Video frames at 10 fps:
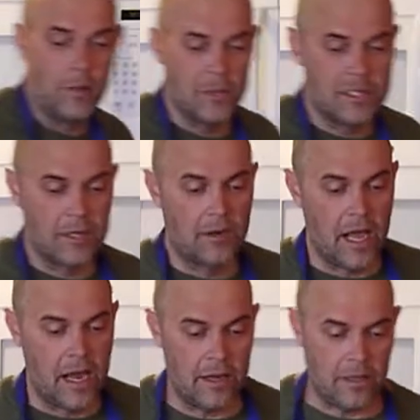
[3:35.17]
I'm going to start
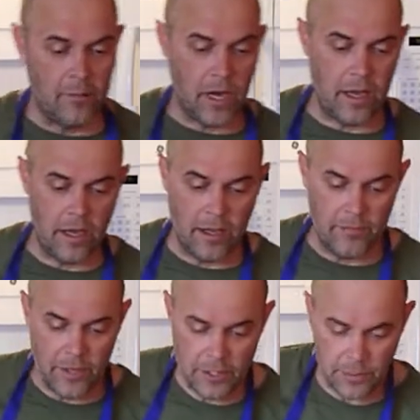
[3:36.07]
adding my
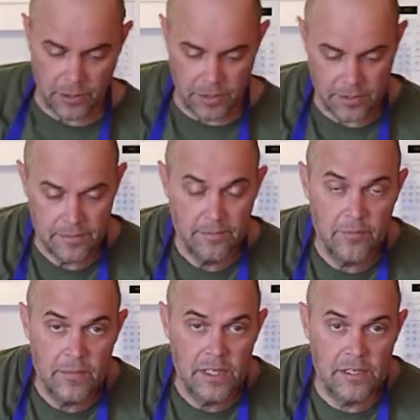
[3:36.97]
vegetables,
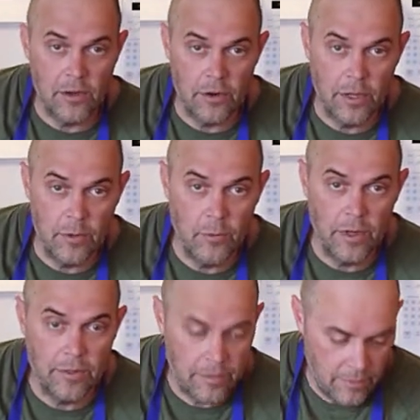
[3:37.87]
starting
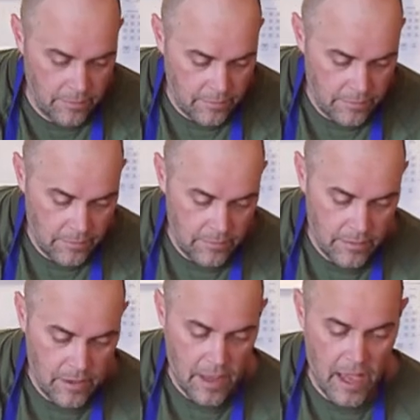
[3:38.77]
with
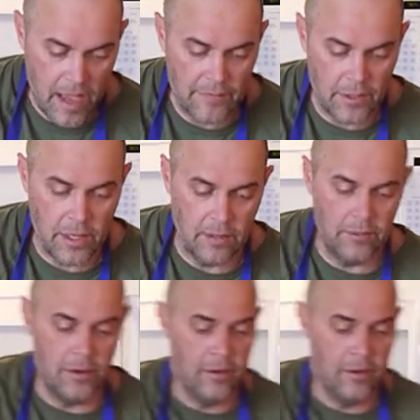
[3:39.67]
half a yellow